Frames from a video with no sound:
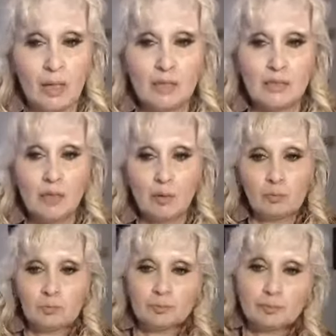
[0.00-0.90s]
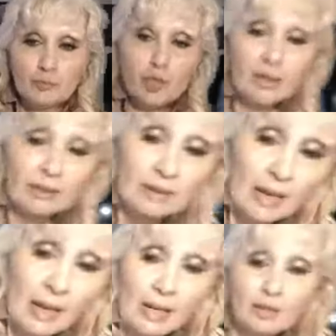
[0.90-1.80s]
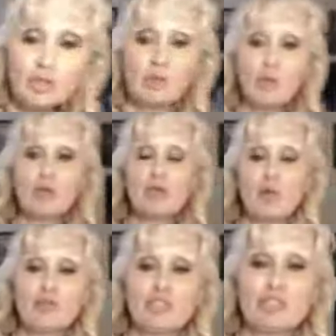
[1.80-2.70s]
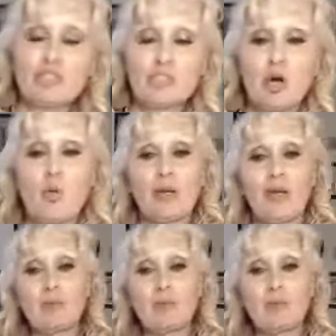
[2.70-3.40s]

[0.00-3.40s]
So look at that and look at where your motion is going